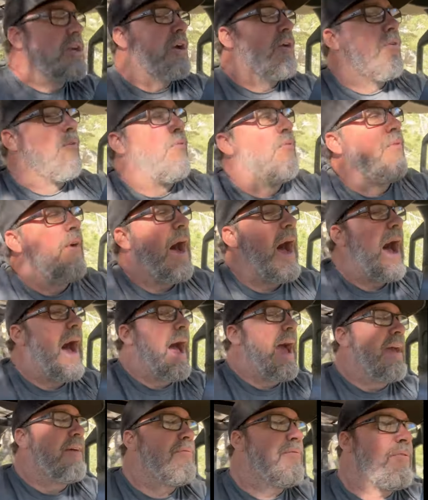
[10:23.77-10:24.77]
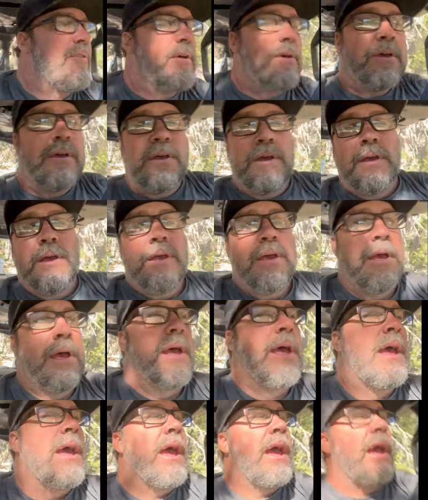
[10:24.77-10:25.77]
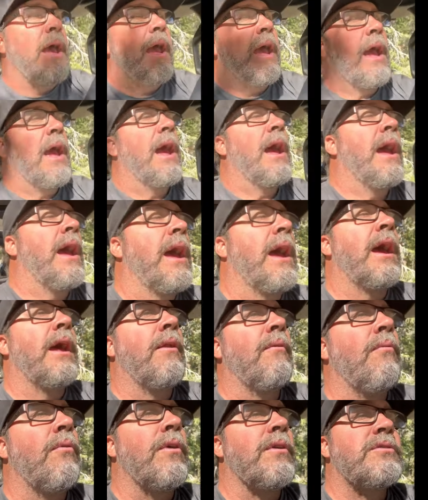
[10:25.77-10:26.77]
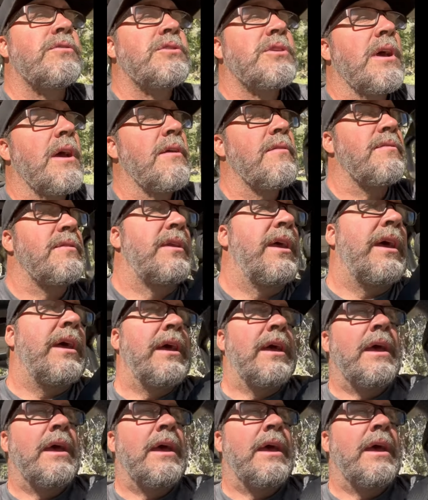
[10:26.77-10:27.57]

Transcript: Hill five, and we're just